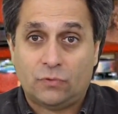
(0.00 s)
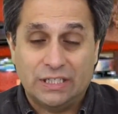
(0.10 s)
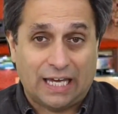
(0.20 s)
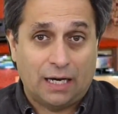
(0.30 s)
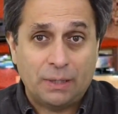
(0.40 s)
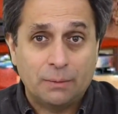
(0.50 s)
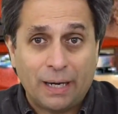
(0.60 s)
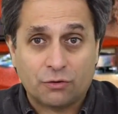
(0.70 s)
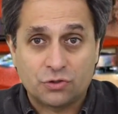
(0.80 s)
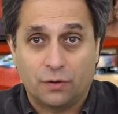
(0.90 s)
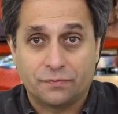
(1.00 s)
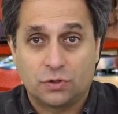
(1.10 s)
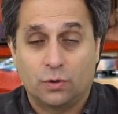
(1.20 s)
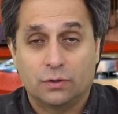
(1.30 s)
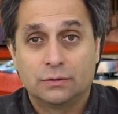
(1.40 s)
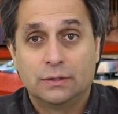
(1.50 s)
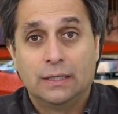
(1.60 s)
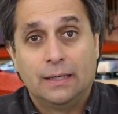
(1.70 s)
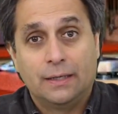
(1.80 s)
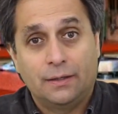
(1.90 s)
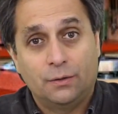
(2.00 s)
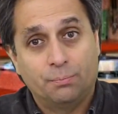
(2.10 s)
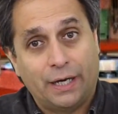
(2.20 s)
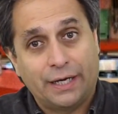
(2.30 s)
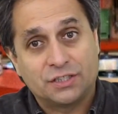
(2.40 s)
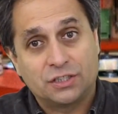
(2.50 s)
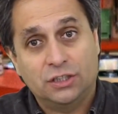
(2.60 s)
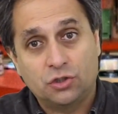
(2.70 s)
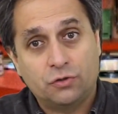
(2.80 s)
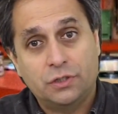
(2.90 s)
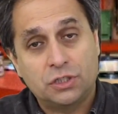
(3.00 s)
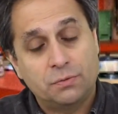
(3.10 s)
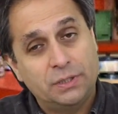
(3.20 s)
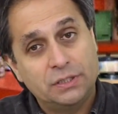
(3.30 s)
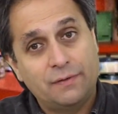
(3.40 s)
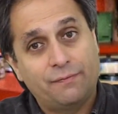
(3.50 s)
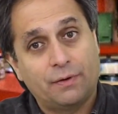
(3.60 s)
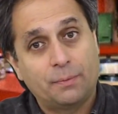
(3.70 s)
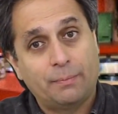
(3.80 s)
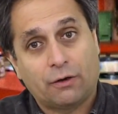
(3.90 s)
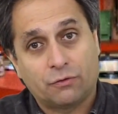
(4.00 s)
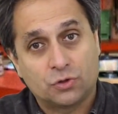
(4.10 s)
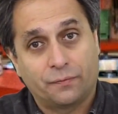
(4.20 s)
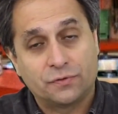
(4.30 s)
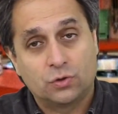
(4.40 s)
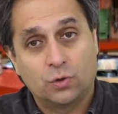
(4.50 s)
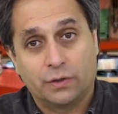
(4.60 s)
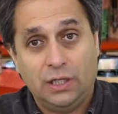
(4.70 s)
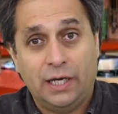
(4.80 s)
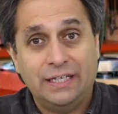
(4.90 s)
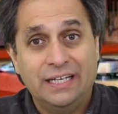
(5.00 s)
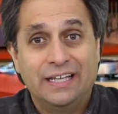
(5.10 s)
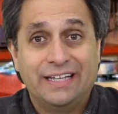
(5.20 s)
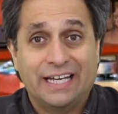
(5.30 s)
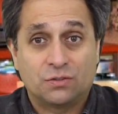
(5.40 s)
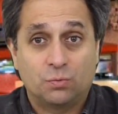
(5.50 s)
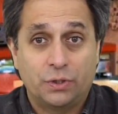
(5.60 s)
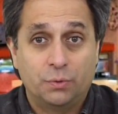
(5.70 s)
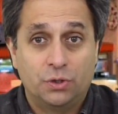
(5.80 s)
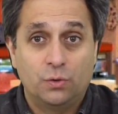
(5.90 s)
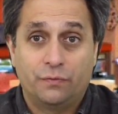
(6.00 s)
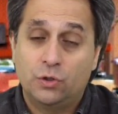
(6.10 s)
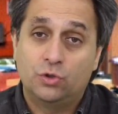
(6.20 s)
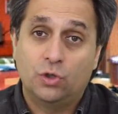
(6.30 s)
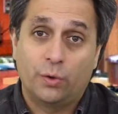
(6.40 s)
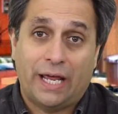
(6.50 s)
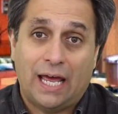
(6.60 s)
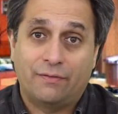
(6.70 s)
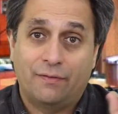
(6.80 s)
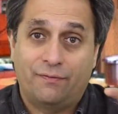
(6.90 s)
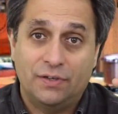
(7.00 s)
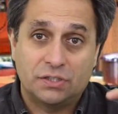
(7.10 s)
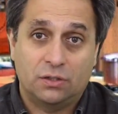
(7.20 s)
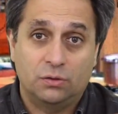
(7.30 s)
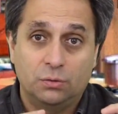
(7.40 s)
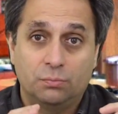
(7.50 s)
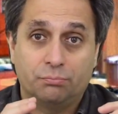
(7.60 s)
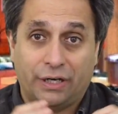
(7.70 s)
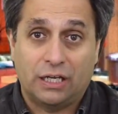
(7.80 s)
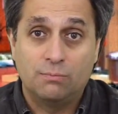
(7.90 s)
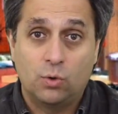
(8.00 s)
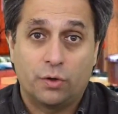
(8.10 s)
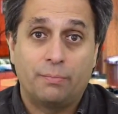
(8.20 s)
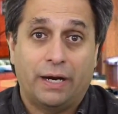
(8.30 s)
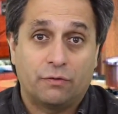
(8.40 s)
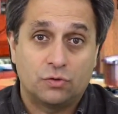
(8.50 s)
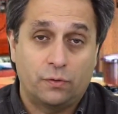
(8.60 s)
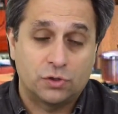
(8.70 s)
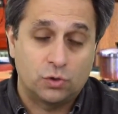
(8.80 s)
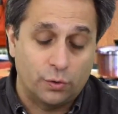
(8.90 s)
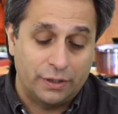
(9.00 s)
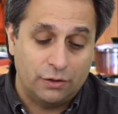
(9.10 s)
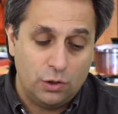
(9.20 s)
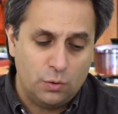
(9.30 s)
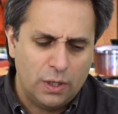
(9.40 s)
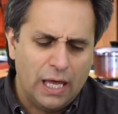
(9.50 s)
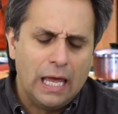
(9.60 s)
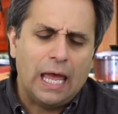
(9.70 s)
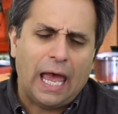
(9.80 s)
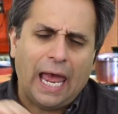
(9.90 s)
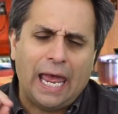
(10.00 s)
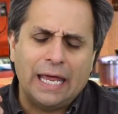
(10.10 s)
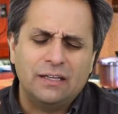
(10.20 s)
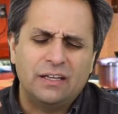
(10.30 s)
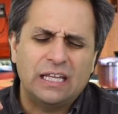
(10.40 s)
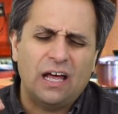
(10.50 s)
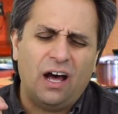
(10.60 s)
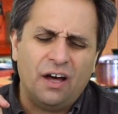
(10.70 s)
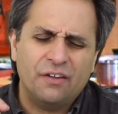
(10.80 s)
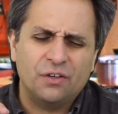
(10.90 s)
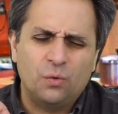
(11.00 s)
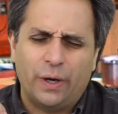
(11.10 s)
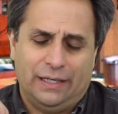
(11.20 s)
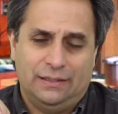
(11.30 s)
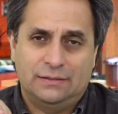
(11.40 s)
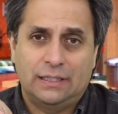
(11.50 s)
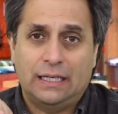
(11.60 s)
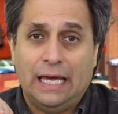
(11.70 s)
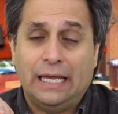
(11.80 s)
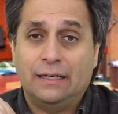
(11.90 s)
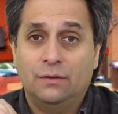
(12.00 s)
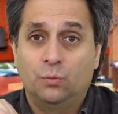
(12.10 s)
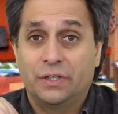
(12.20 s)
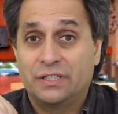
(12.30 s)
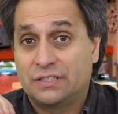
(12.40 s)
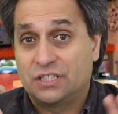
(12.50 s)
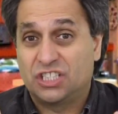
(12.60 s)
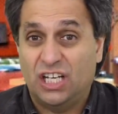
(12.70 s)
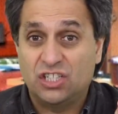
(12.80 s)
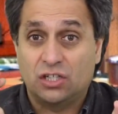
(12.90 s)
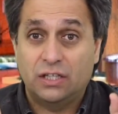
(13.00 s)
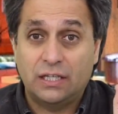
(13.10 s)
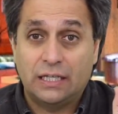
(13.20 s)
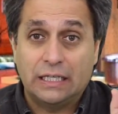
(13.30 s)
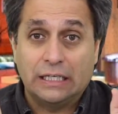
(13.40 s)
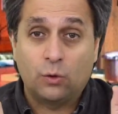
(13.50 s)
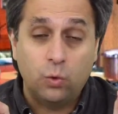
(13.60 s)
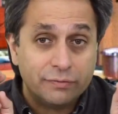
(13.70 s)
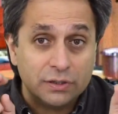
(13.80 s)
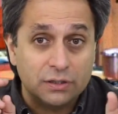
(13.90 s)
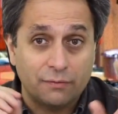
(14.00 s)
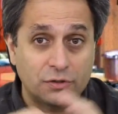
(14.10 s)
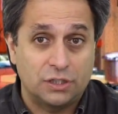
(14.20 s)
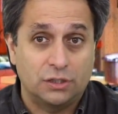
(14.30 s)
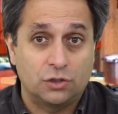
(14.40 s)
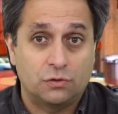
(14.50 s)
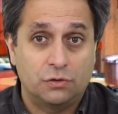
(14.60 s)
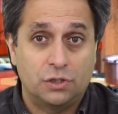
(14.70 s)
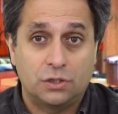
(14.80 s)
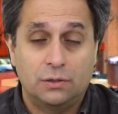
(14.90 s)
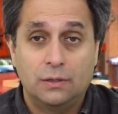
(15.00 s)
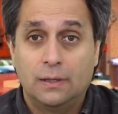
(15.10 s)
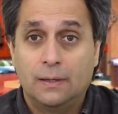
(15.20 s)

It's got to be the Microsoft store. You buy a Signature Edition PC from the Microsoft store online. That's what you would do if you don't have a physical brick and mortar Microsoft store near you. And the other way to get what is essentially the equivalent of a Signature Edition